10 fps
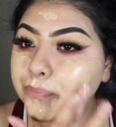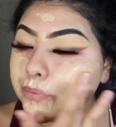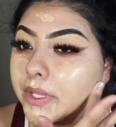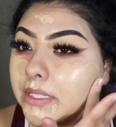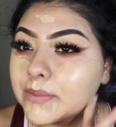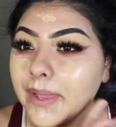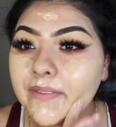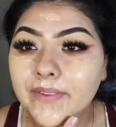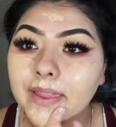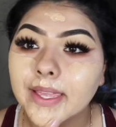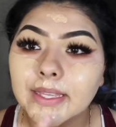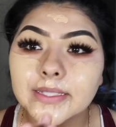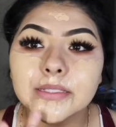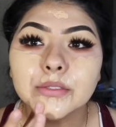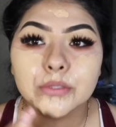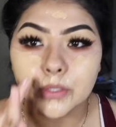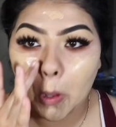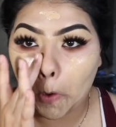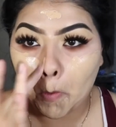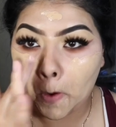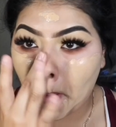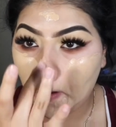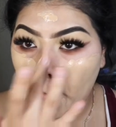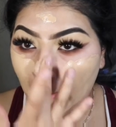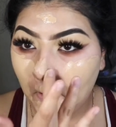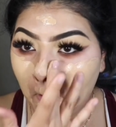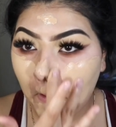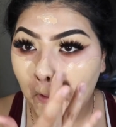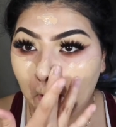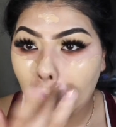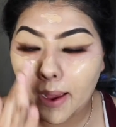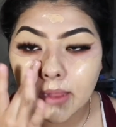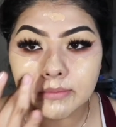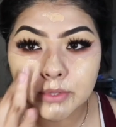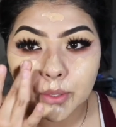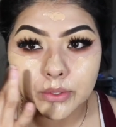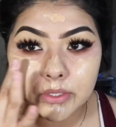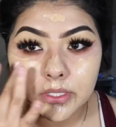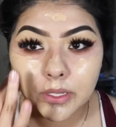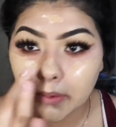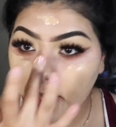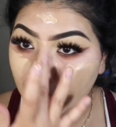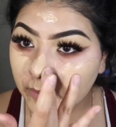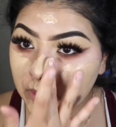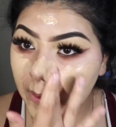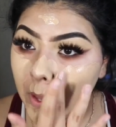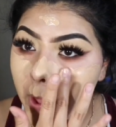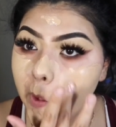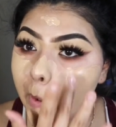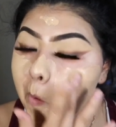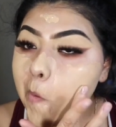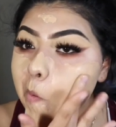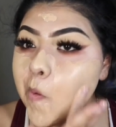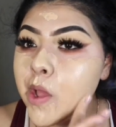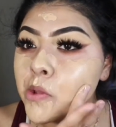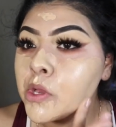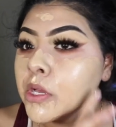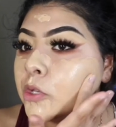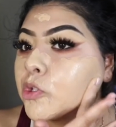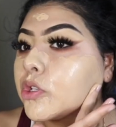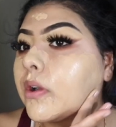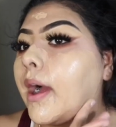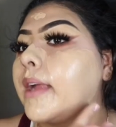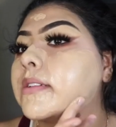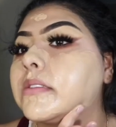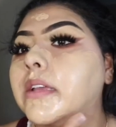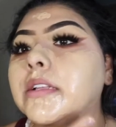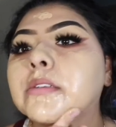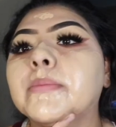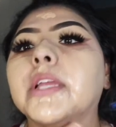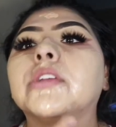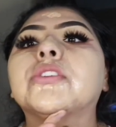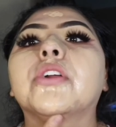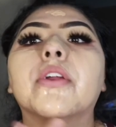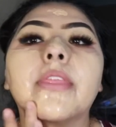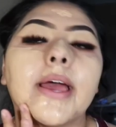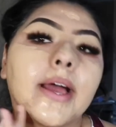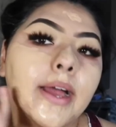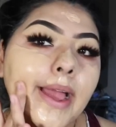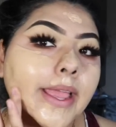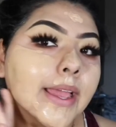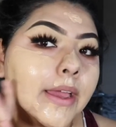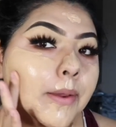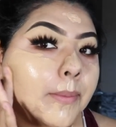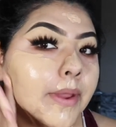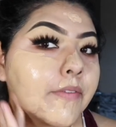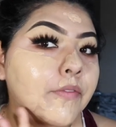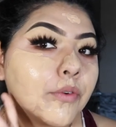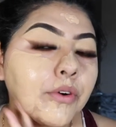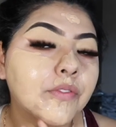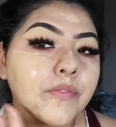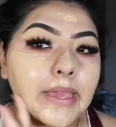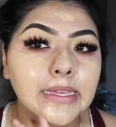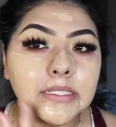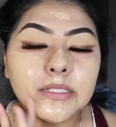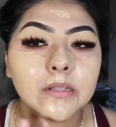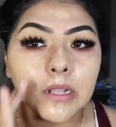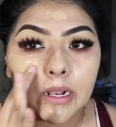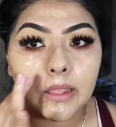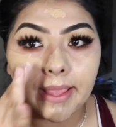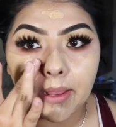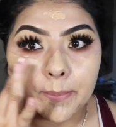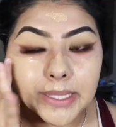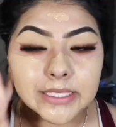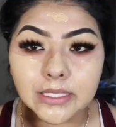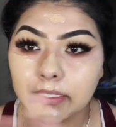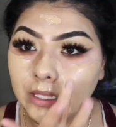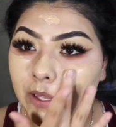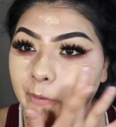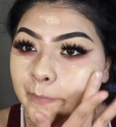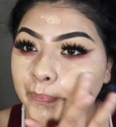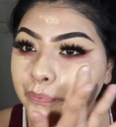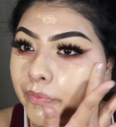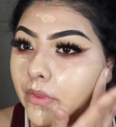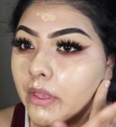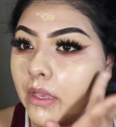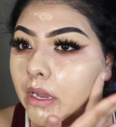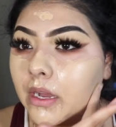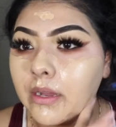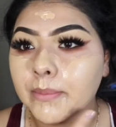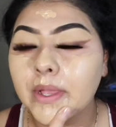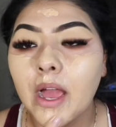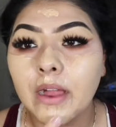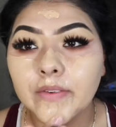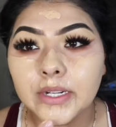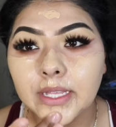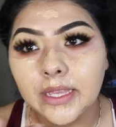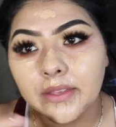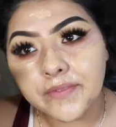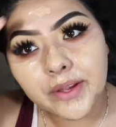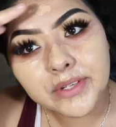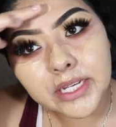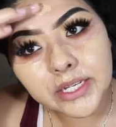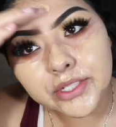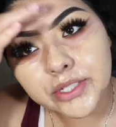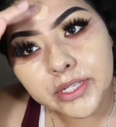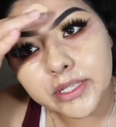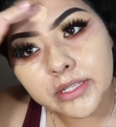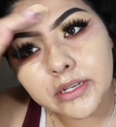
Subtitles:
It's my face, so I'm totally okay with it. So I just like to make sure that I get my full face, like basically covered in foundation.